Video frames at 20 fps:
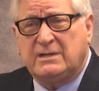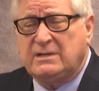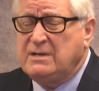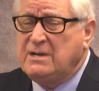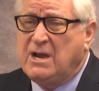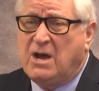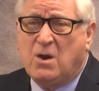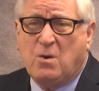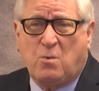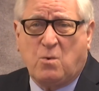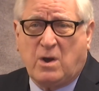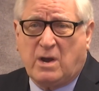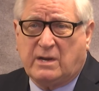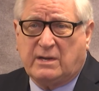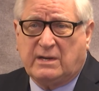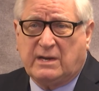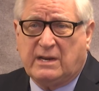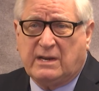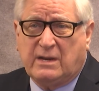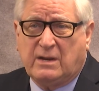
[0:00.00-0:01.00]
No
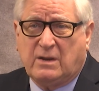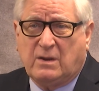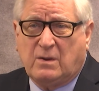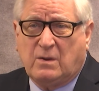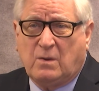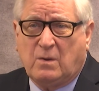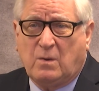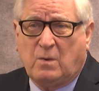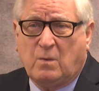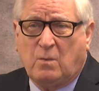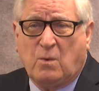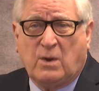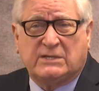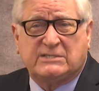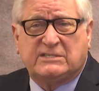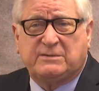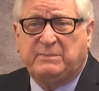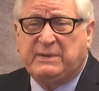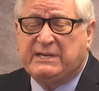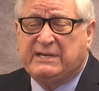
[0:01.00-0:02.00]
one
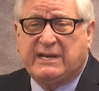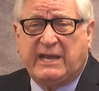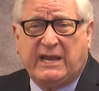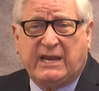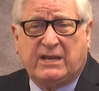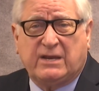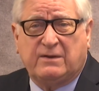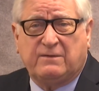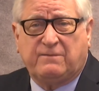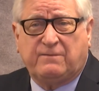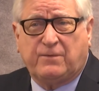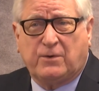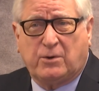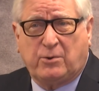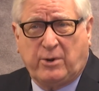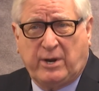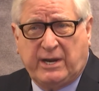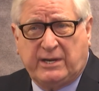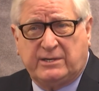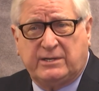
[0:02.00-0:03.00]
wants to be taken for
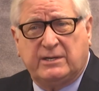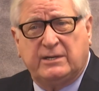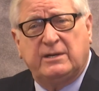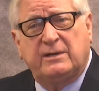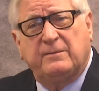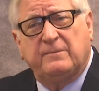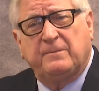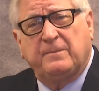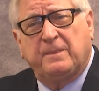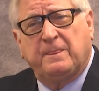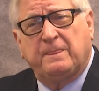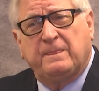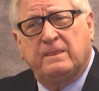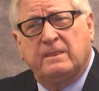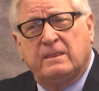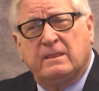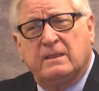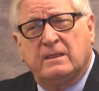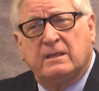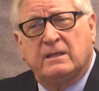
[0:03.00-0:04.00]
granted.
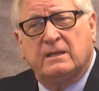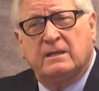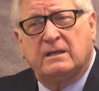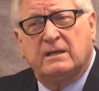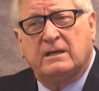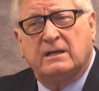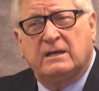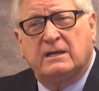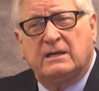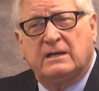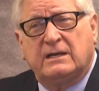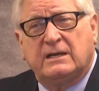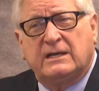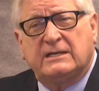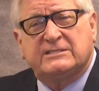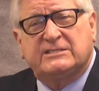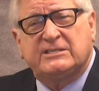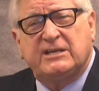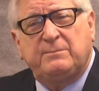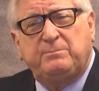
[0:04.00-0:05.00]

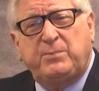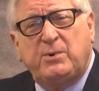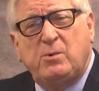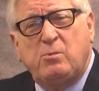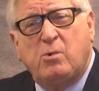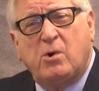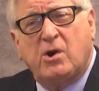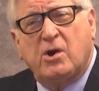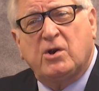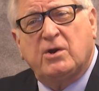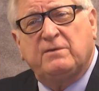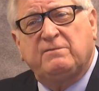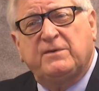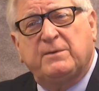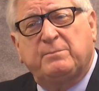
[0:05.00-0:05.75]
A simple word of